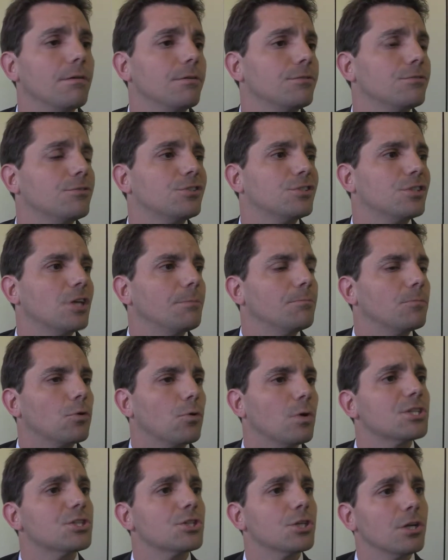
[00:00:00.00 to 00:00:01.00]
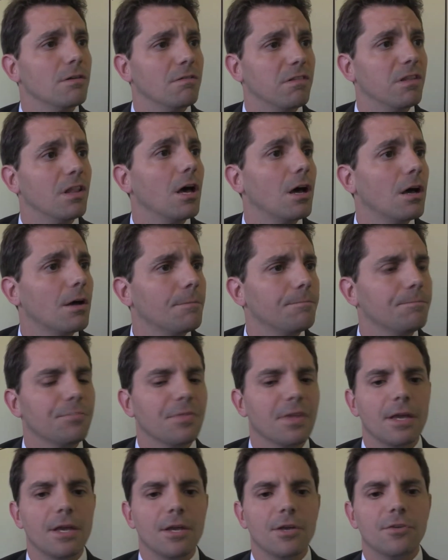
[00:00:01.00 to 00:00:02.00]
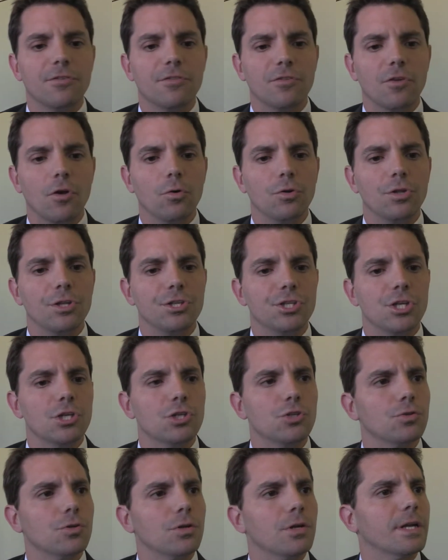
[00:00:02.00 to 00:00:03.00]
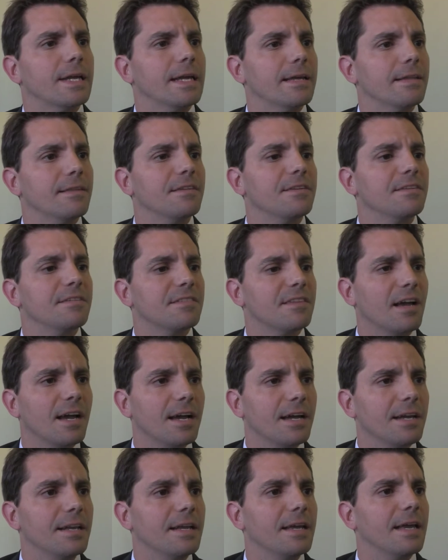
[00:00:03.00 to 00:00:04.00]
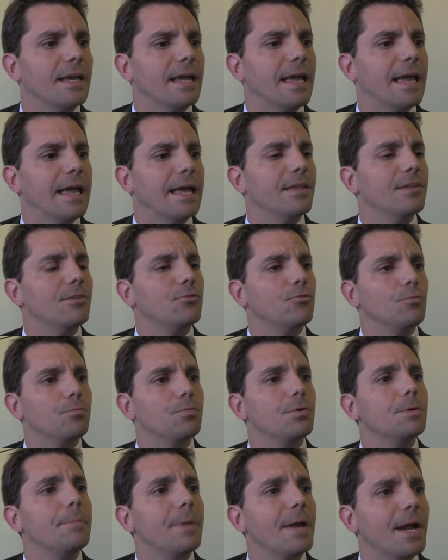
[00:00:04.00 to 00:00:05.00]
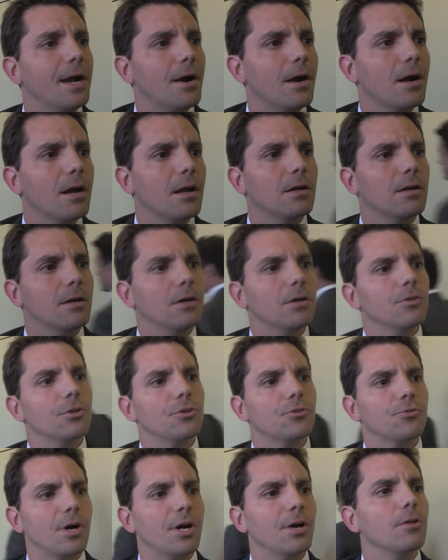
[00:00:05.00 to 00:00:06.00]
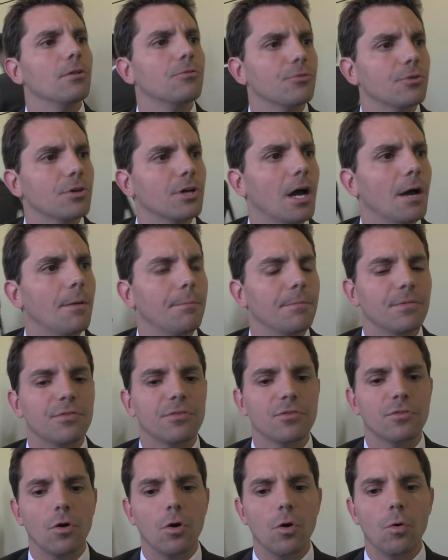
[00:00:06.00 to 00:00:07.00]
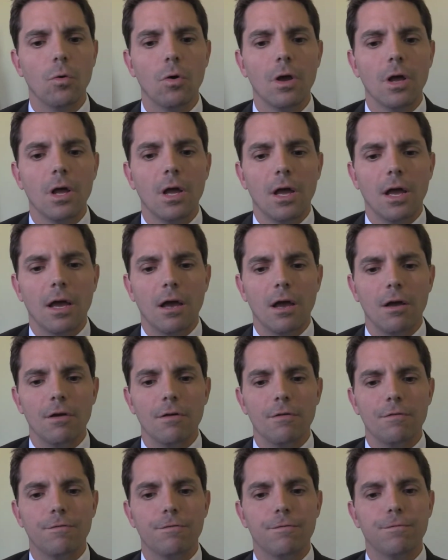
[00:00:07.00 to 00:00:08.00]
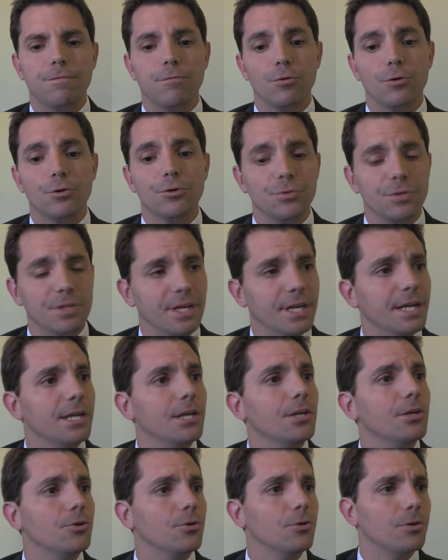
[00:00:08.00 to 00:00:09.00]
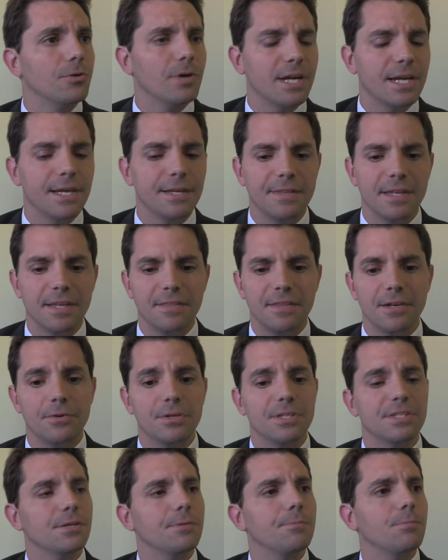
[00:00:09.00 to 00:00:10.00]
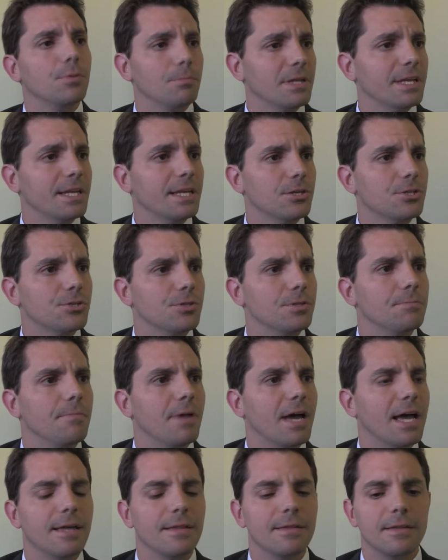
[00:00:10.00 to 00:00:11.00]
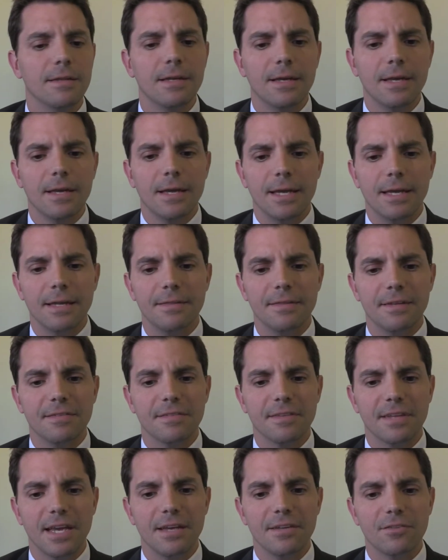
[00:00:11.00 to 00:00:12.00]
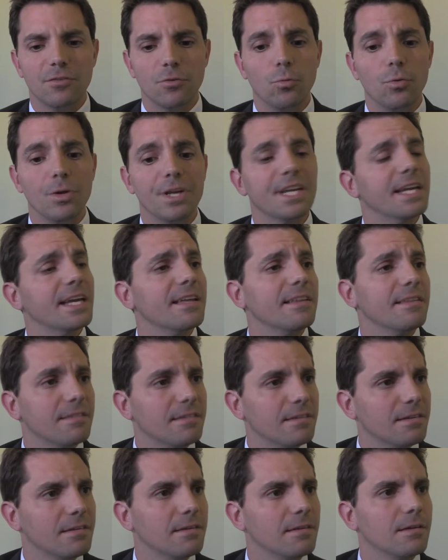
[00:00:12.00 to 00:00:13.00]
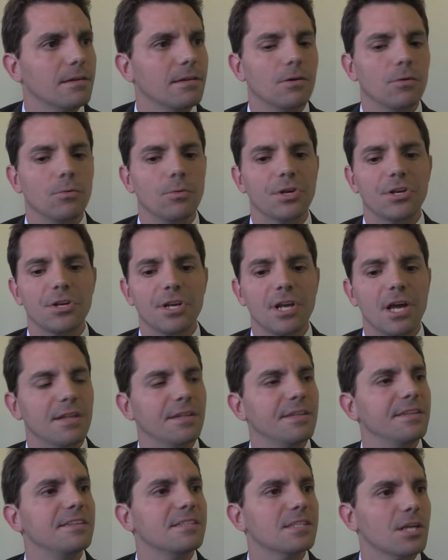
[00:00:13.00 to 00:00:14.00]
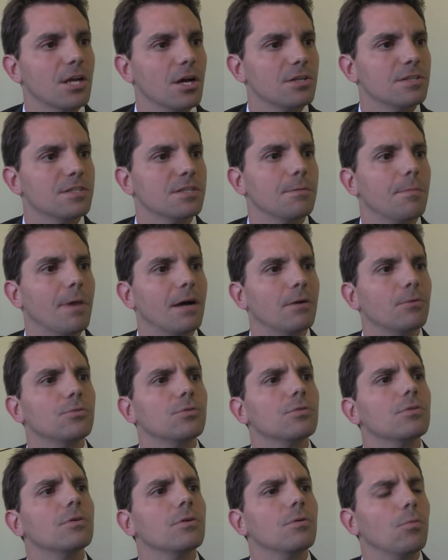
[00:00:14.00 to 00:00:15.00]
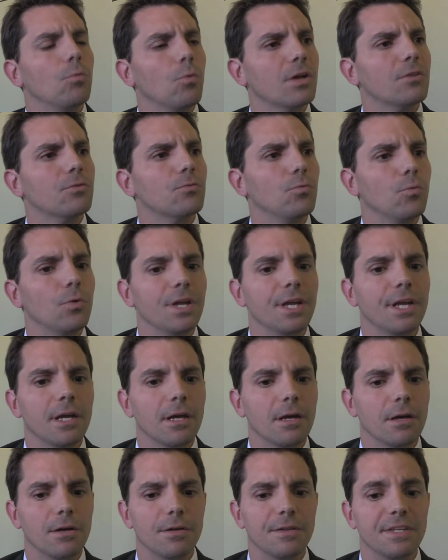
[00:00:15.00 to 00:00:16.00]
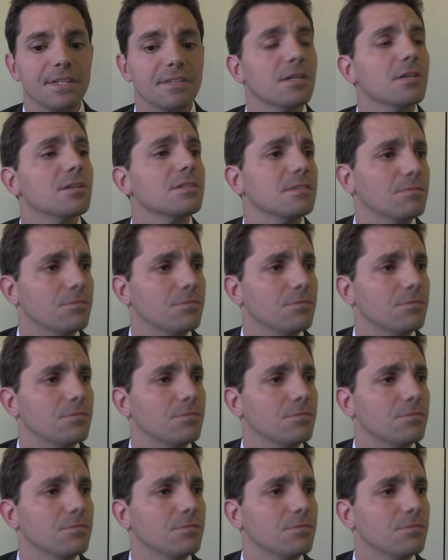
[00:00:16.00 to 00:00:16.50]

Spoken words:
some question of law, so the judge can decide and to prepare the trial to come. So for today, you're right that there is a publication ban in this case, so we cannot discuss about what we discuss in